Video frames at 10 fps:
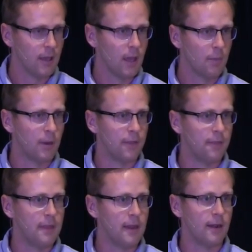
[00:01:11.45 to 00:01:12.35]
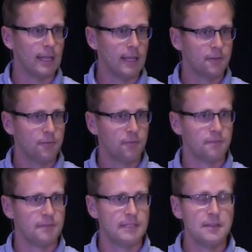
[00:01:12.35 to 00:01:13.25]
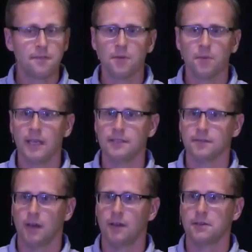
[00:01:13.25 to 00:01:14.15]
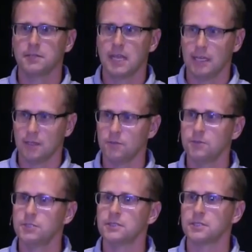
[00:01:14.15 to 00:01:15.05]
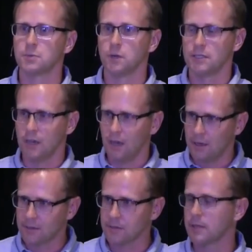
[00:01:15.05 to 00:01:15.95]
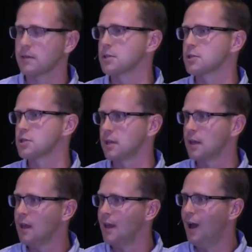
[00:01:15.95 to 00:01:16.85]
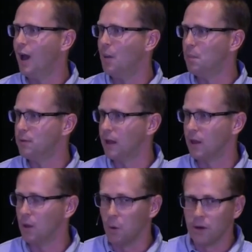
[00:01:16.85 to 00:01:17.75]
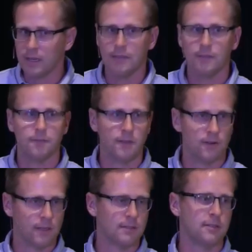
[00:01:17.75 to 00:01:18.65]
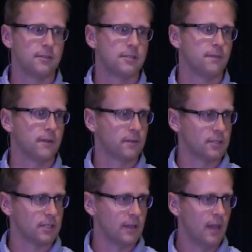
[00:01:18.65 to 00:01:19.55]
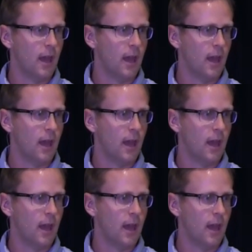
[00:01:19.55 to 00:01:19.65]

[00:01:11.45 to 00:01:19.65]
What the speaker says: But there is different ways of understanding who Jesus was under the Christian umbrella, or even if you don't consider yourself a Christian,